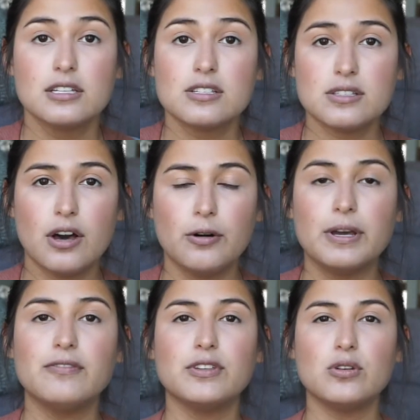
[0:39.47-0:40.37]
So
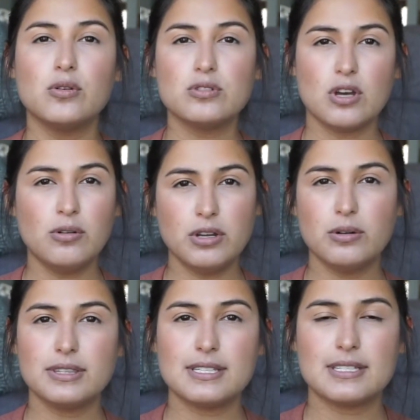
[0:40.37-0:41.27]
if you don't know
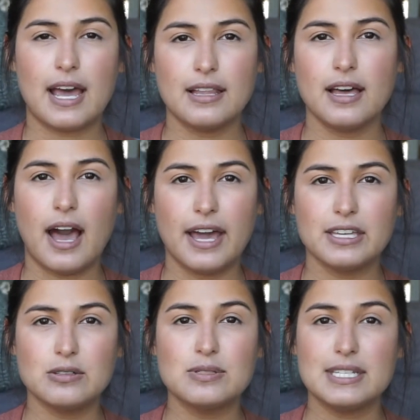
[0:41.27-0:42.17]
what the Skyla
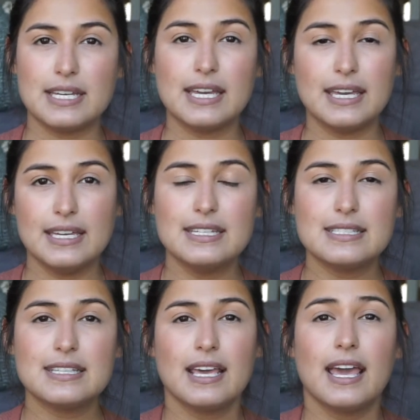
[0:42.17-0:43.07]
IUD
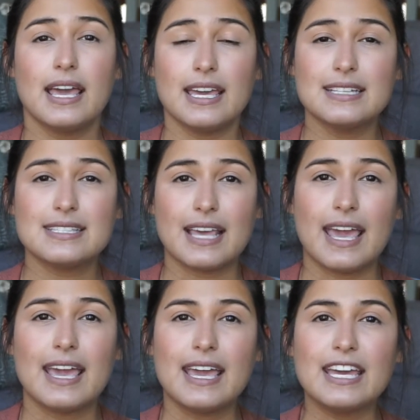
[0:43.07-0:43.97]
is, it's
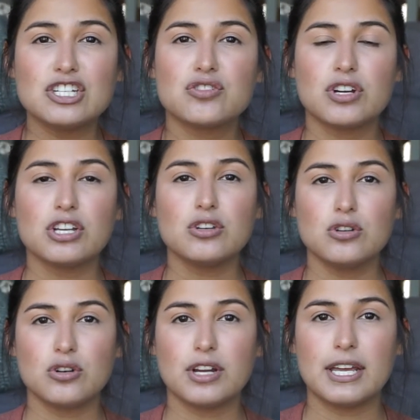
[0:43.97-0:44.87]
a
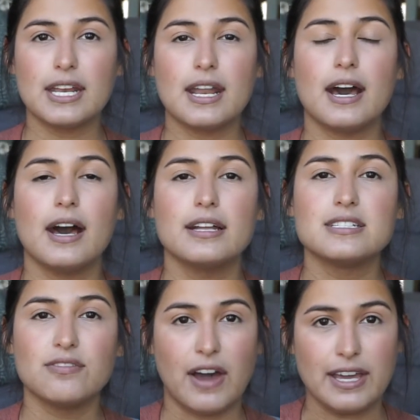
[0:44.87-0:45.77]
intrauterine
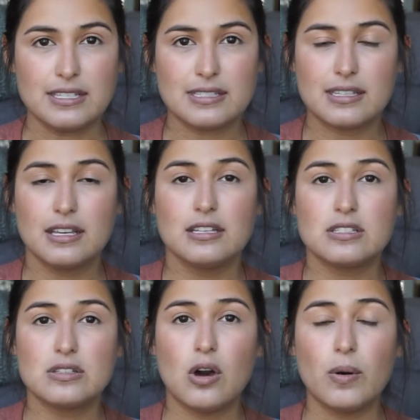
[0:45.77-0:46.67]
device.
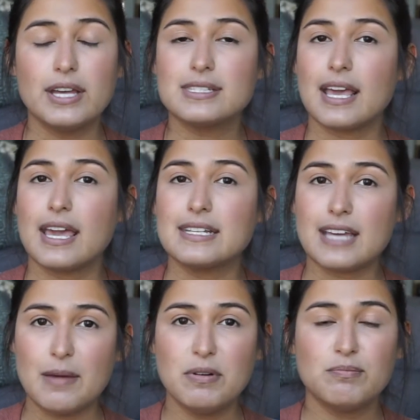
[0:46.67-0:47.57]
So it's a
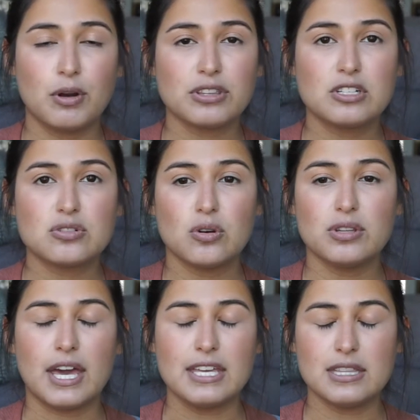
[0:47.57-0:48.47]
type of birth control
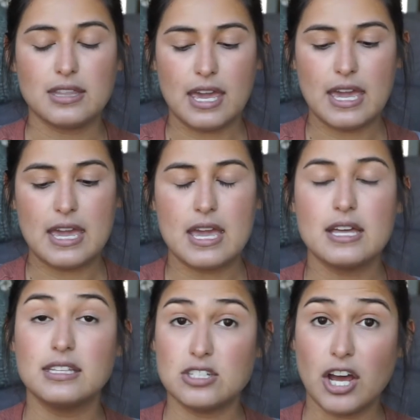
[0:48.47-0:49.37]
that
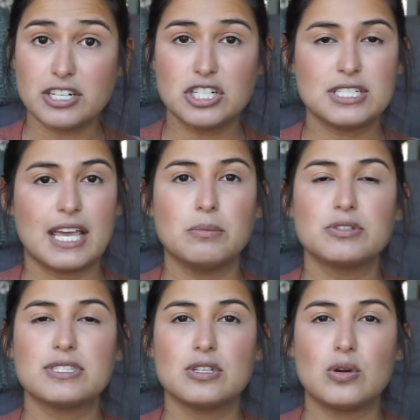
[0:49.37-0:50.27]
the doctor is able
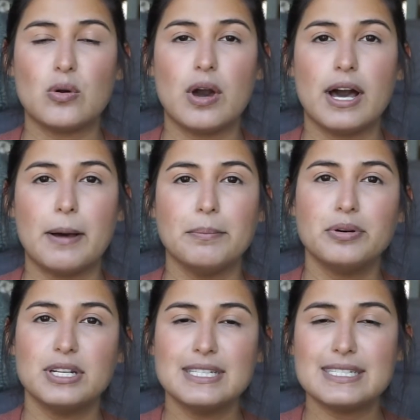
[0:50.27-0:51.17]
to
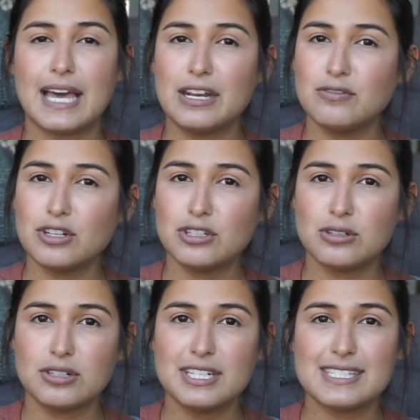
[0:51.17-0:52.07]
put inside of your
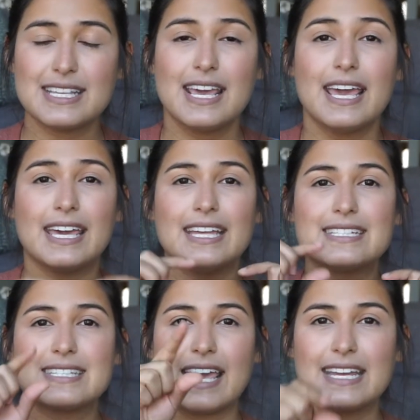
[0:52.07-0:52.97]
uterus.
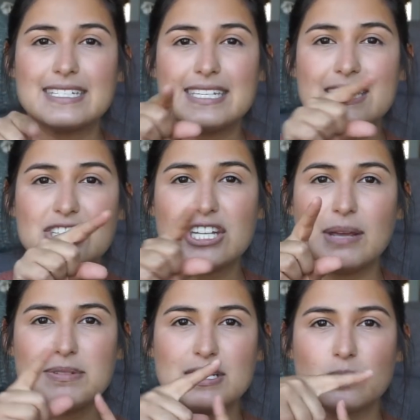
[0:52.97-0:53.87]
It's a
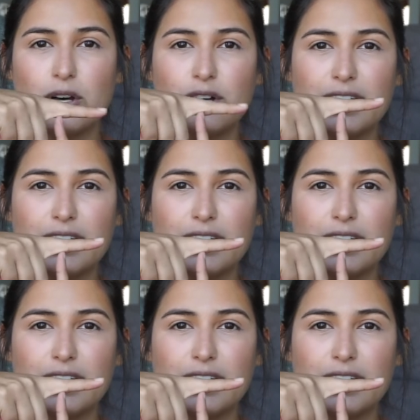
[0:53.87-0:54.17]
T-shaped as well.